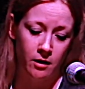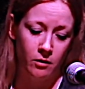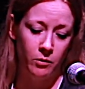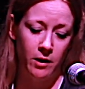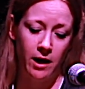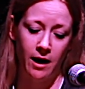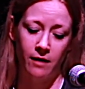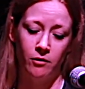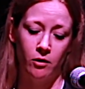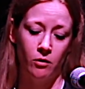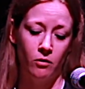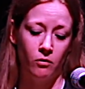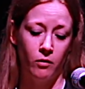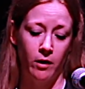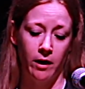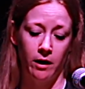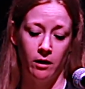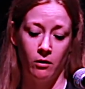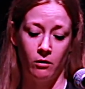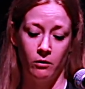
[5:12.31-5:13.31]
we have no
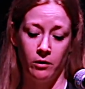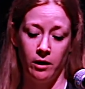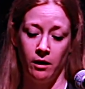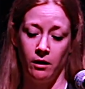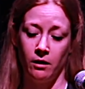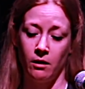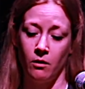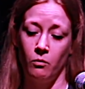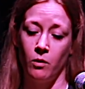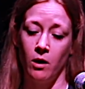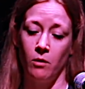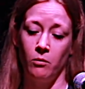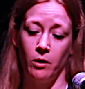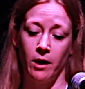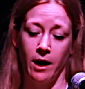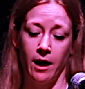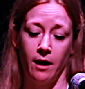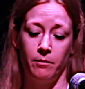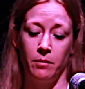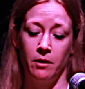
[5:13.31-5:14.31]
way knowing what will
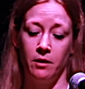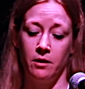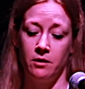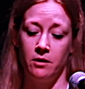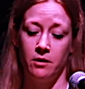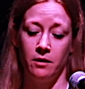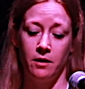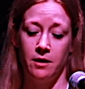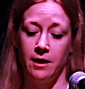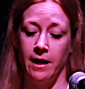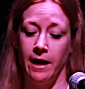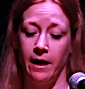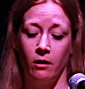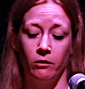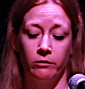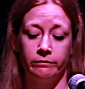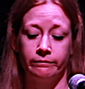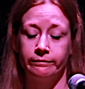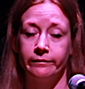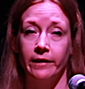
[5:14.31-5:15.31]
happen to the
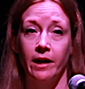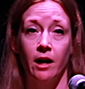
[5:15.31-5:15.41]
town,